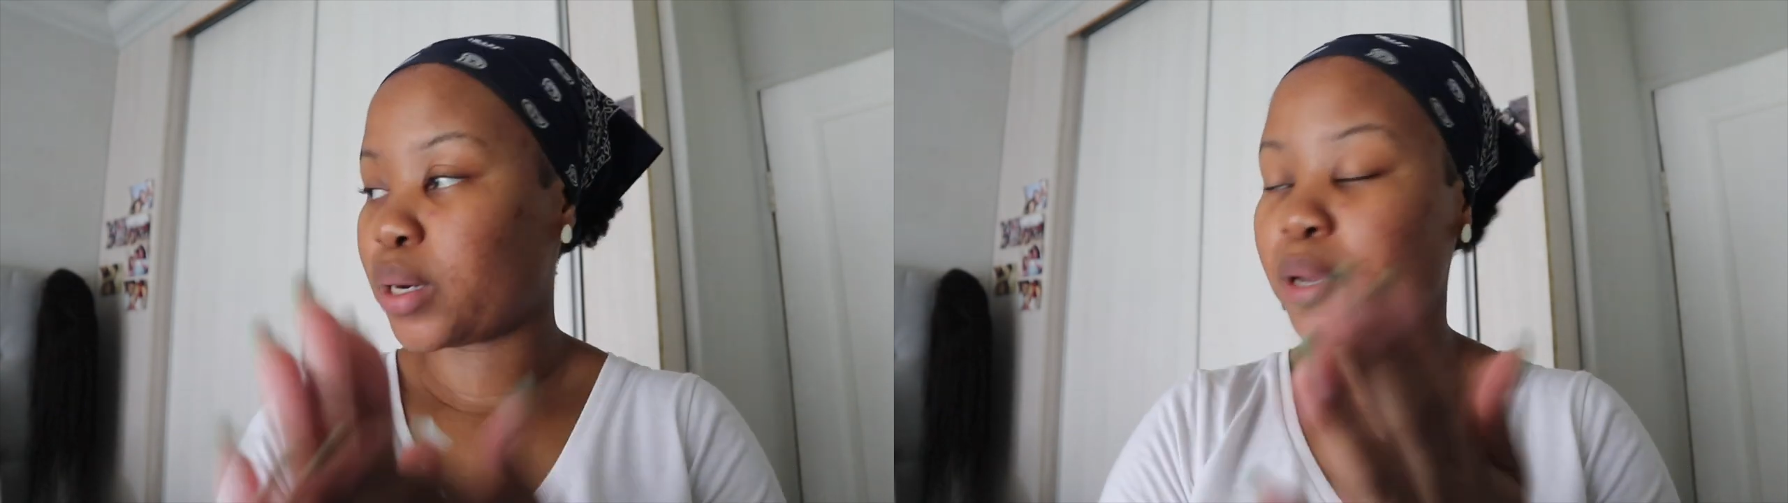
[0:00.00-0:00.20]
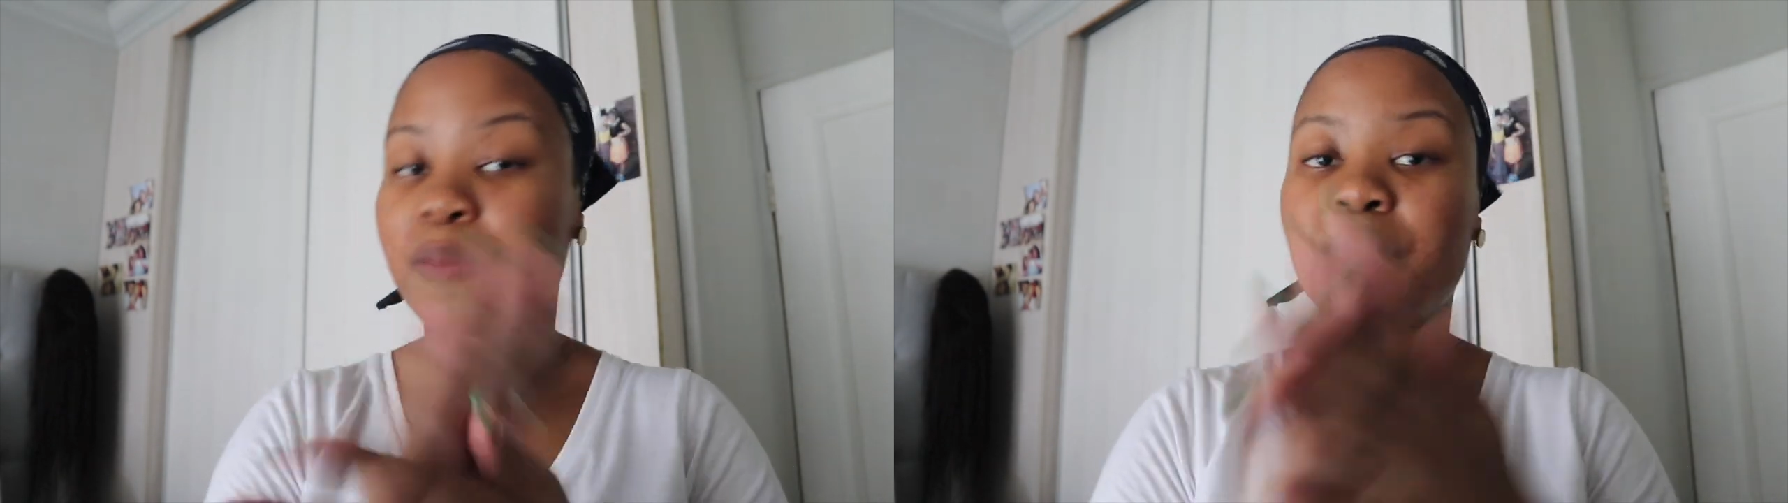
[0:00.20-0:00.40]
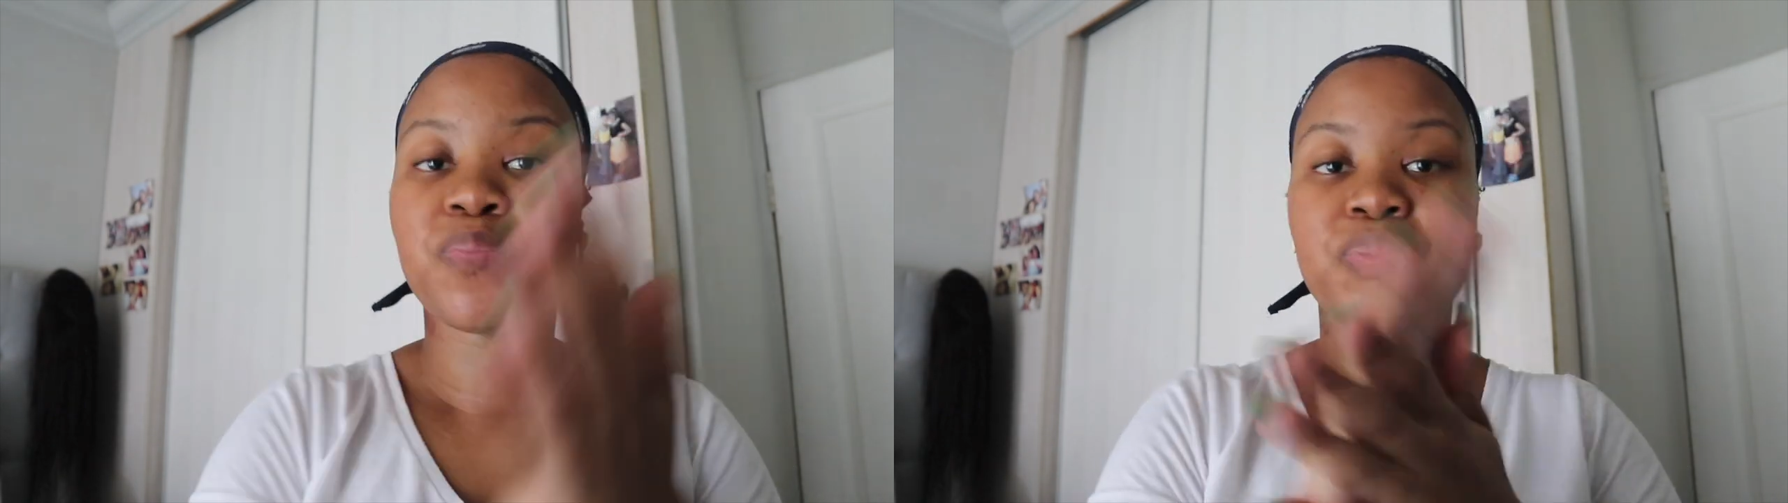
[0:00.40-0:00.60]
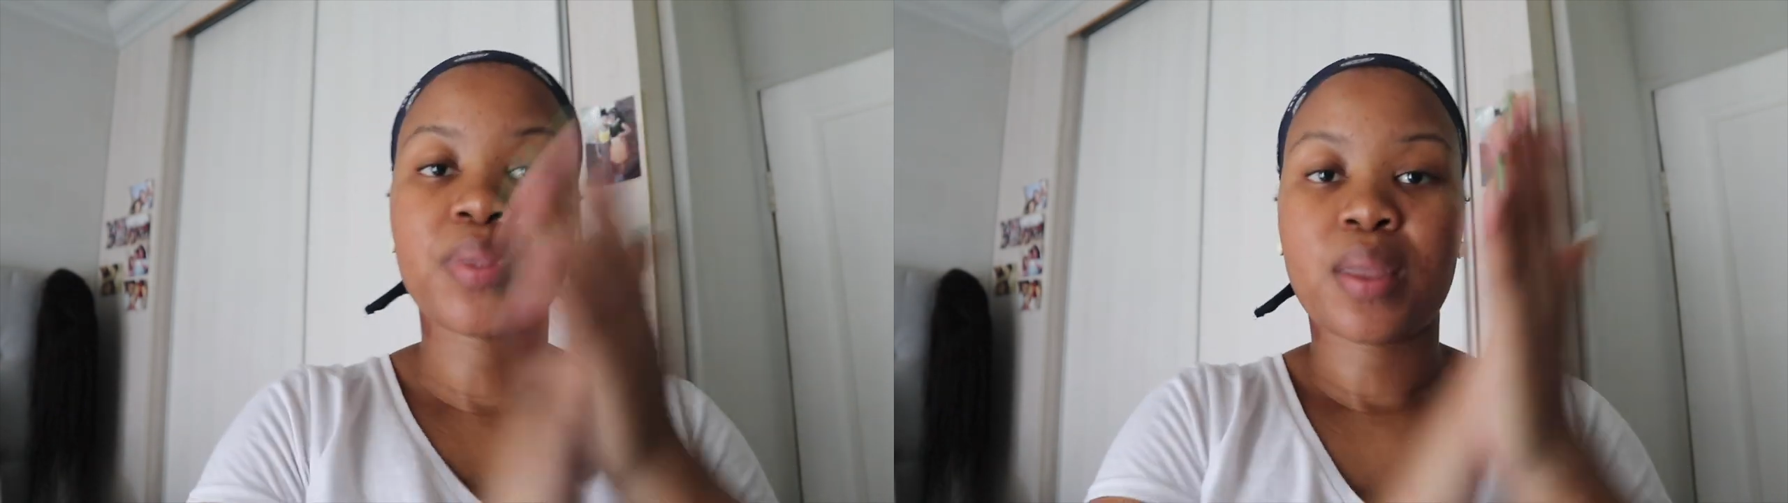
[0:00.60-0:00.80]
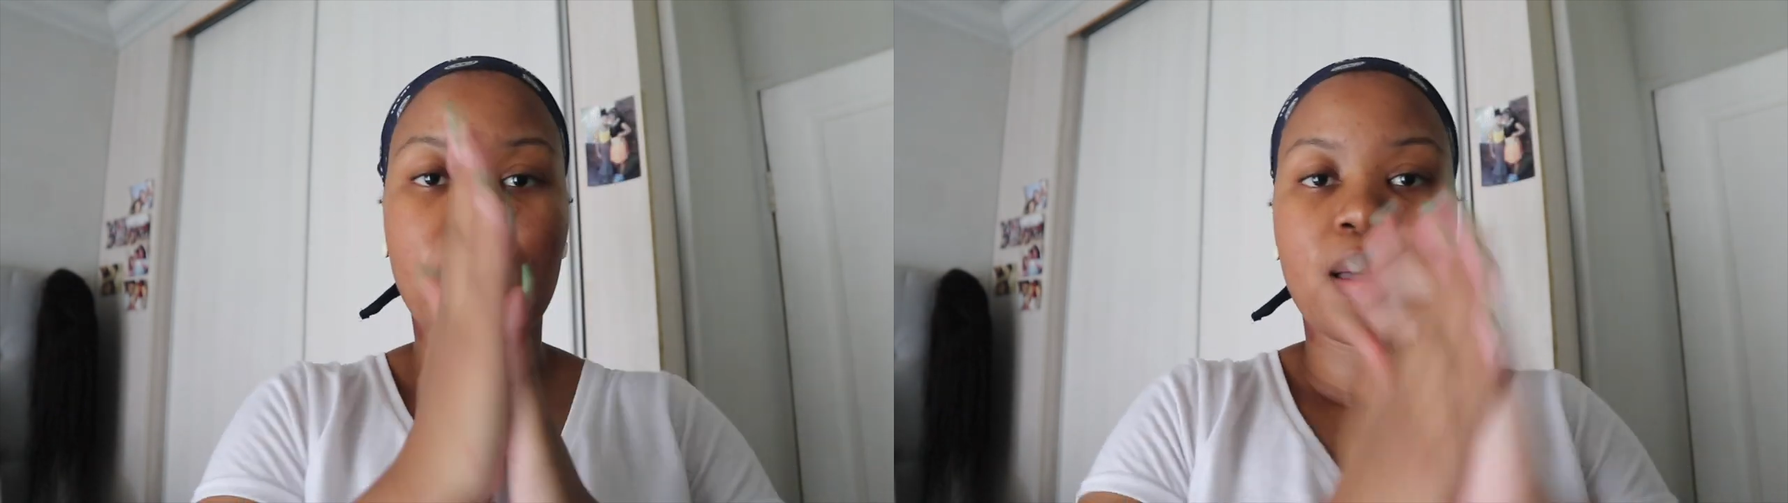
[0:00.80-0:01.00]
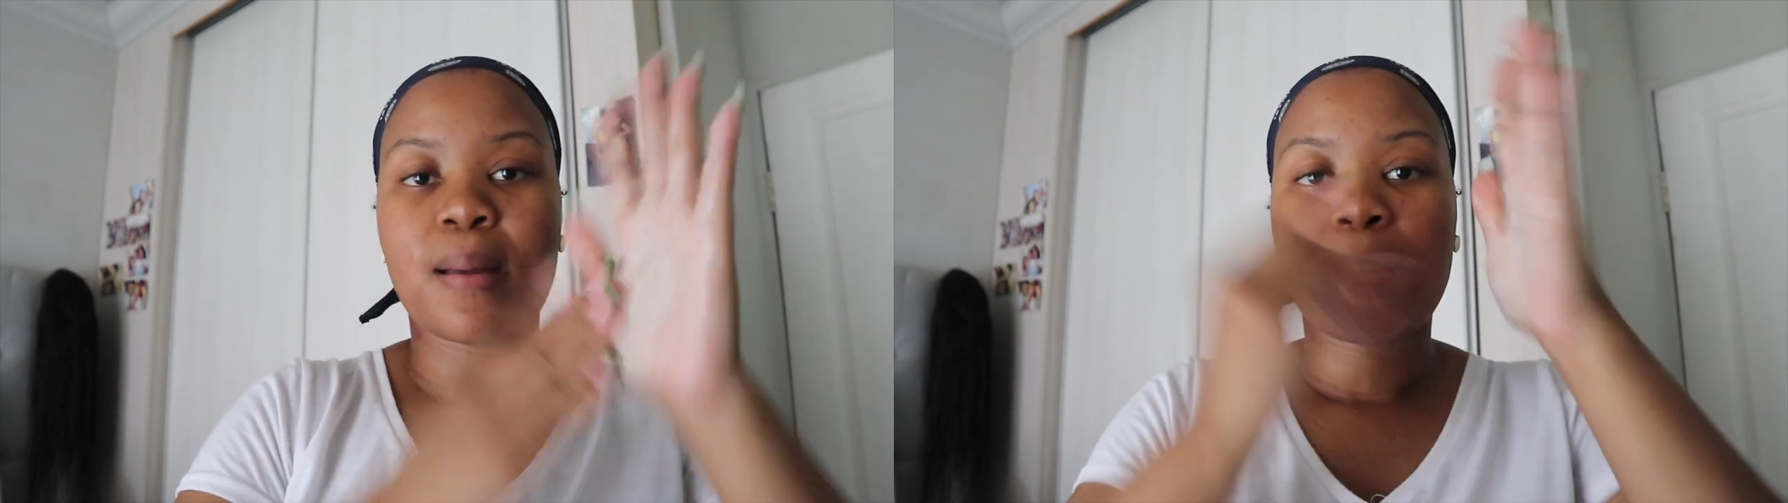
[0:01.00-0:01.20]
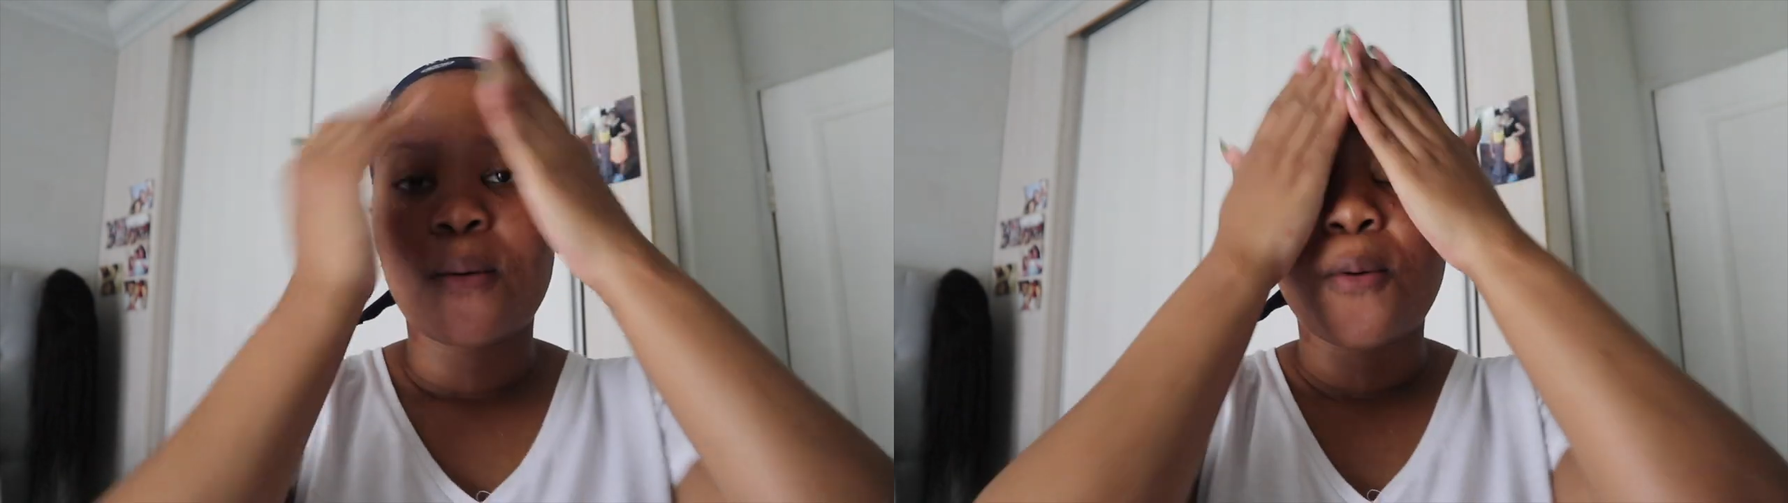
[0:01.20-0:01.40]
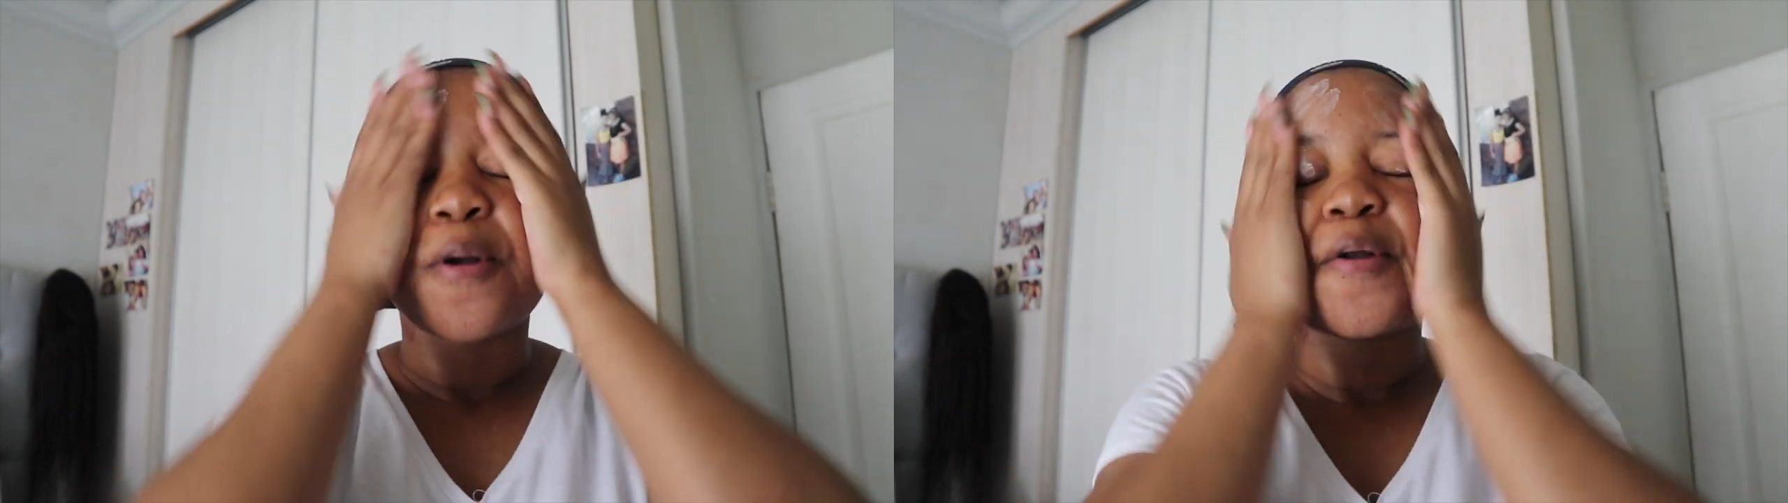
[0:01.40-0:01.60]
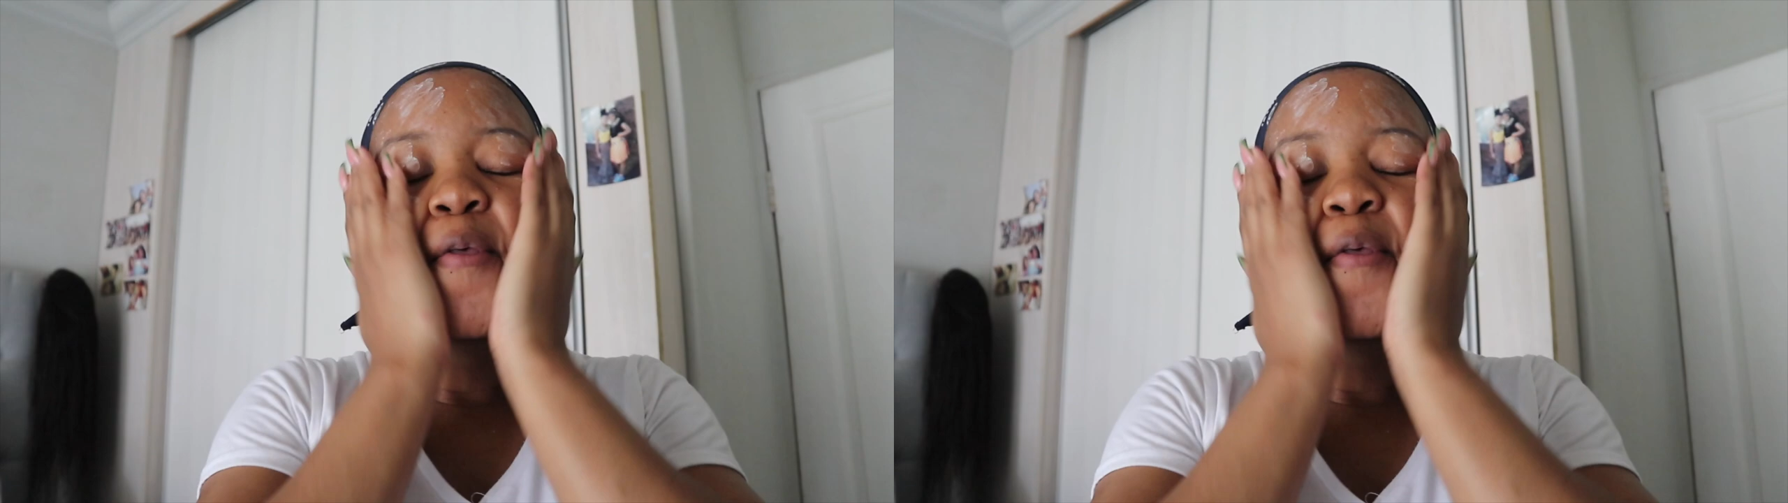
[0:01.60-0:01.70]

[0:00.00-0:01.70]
day. One of